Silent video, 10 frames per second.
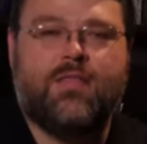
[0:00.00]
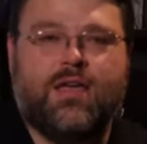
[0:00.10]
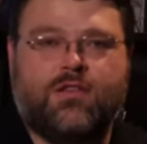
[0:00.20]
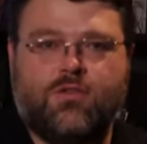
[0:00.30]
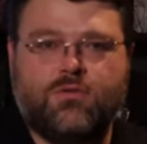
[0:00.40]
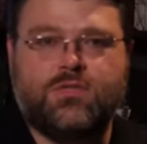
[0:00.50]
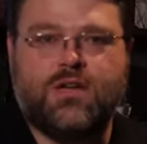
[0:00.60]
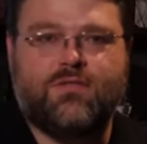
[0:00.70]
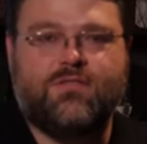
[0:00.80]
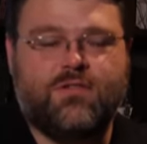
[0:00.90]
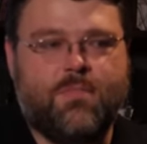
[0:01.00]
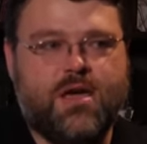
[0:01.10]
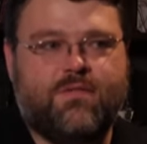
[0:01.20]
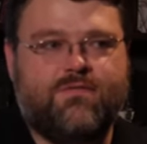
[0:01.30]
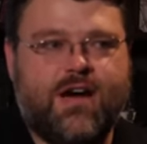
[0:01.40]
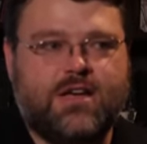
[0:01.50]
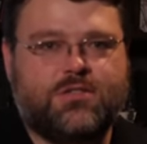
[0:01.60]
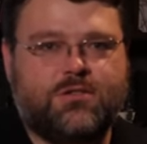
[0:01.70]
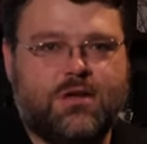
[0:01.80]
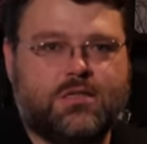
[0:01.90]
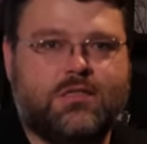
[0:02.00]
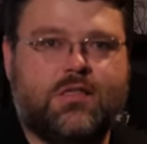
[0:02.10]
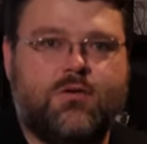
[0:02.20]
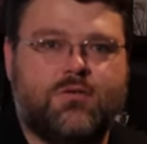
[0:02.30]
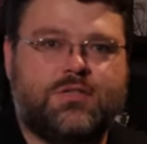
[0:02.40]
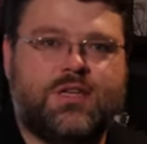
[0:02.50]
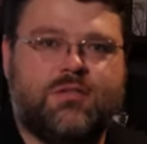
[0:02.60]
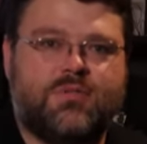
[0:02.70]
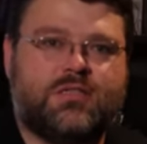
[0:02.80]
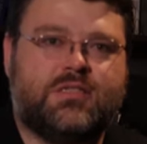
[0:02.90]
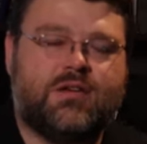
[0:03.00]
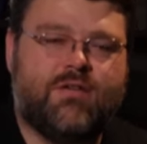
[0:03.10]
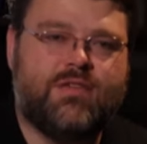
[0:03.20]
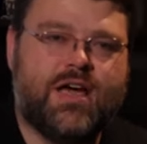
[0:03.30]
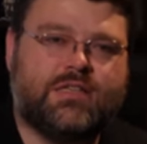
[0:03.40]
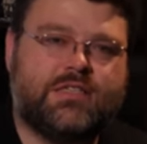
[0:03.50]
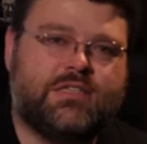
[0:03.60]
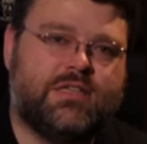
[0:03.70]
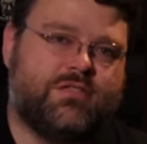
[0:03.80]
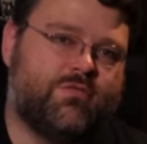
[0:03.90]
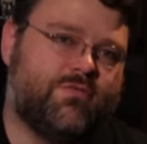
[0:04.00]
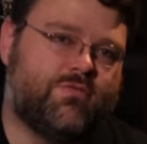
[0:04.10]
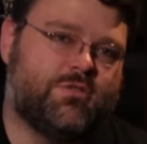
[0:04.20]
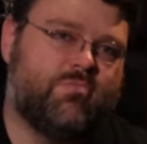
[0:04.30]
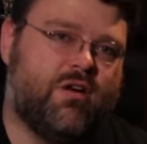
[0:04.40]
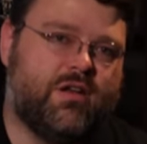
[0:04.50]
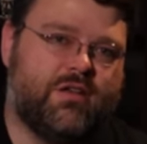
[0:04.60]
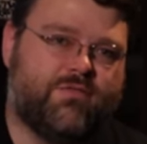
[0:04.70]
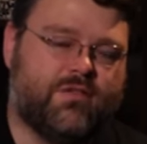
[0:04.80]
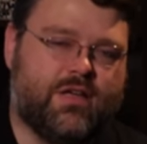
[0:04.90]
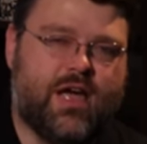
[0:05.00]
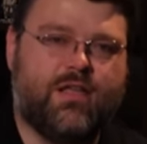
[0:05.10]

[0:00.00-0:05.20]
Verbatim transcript: they do stuff to make faster and slower segments of the SSD sort of respond differently.